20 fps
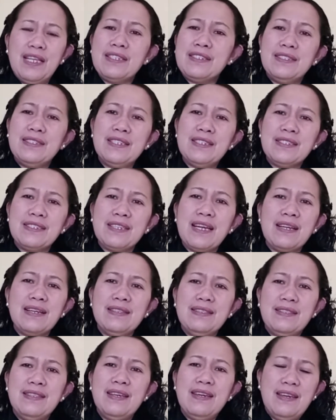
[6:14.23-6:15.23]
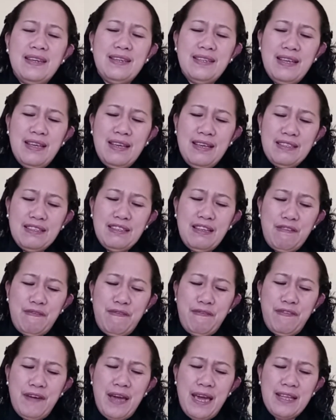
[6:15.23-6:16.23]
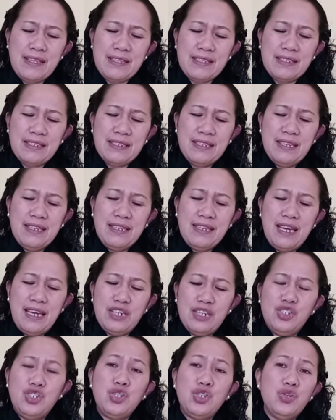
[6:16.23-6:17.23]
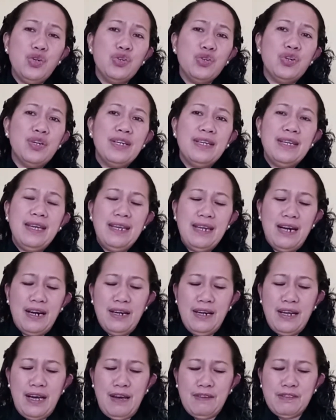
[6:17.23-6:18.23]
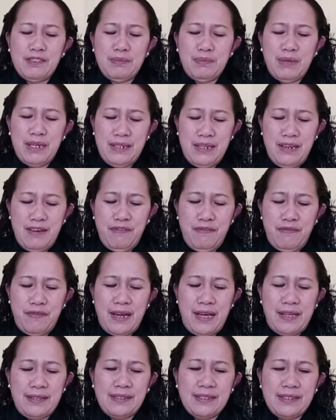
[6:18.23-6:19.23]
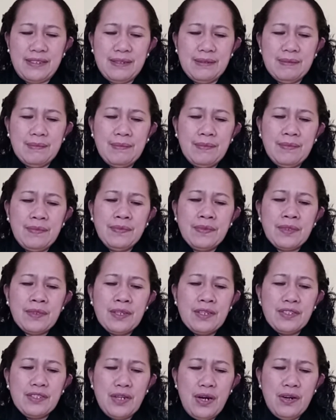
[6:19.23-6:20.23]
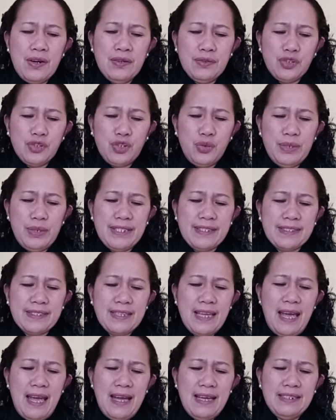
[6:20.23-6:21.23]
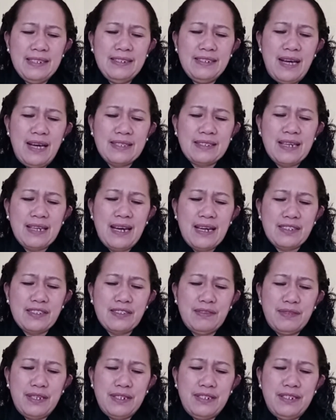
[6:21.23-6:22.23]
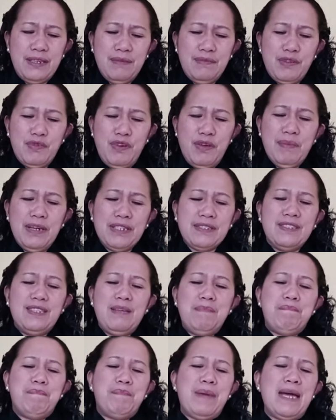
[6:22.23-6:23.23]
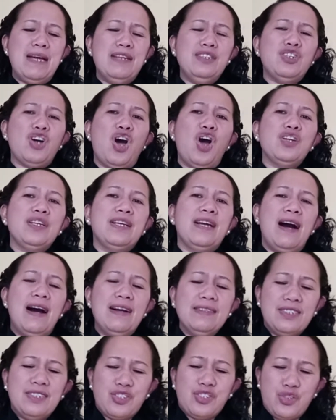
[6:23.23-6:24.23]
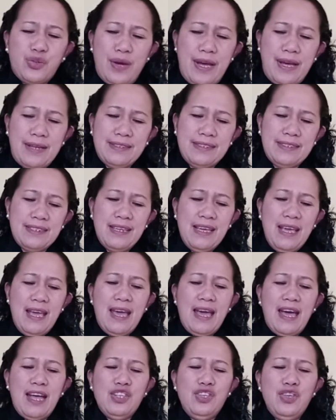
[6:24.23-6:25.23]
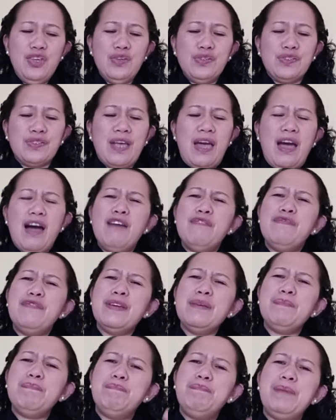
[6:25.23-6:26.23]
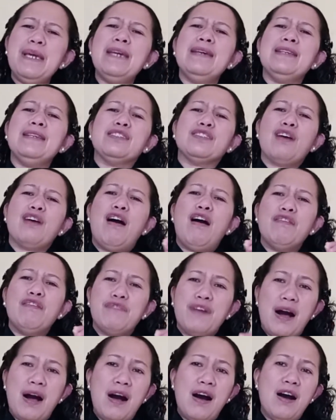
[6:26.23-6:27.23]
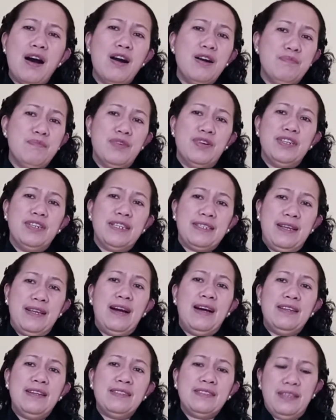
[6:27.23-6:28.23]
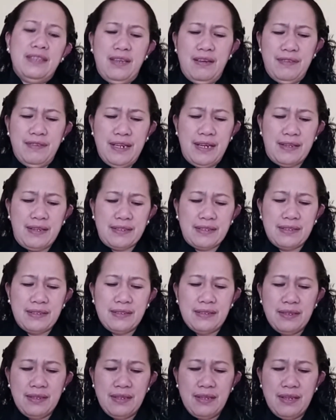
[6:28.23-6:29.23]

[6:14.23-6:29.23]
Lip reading: That's the second thing that faith can do in our lives, my dear friends. So to withstand the attacks of the devil, we must depend on God's strength and use every piece of armor that God has given us.